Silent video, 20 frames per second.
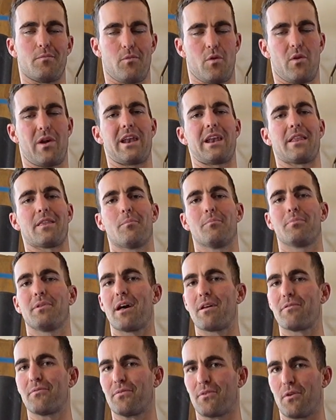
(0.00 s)
We're getting the
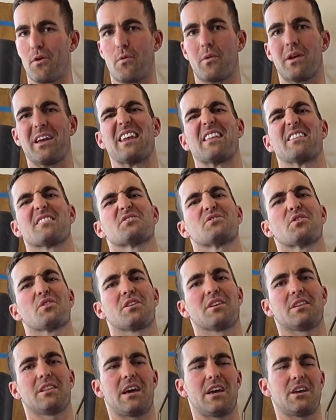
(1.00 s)
blood flow, we're getting the
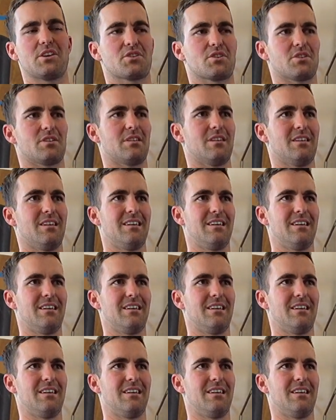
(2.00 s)
circulation.